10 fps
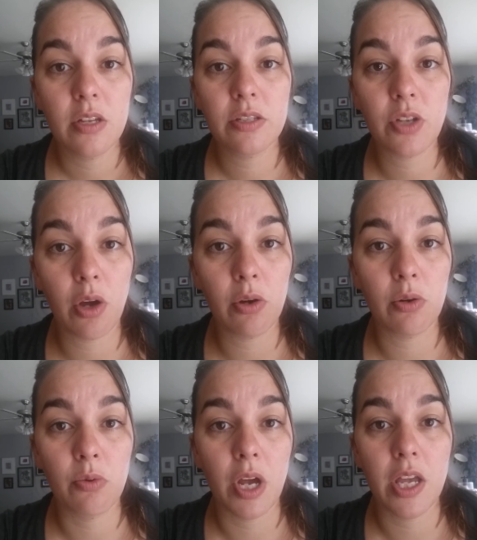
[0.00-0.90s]

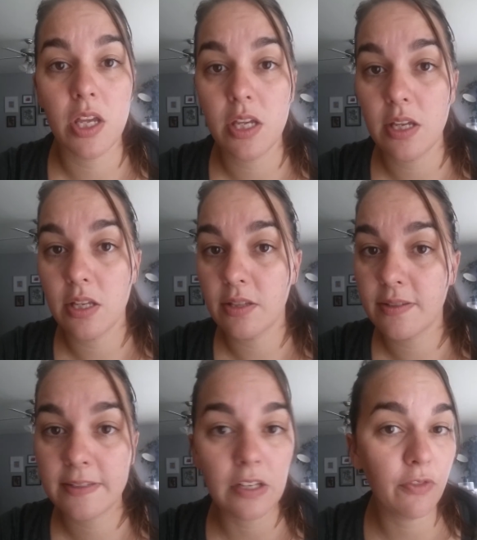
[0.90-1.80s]
So
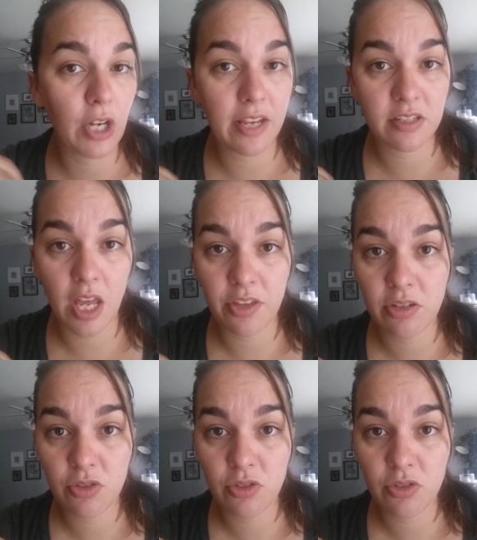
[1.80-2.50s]
silver has nothing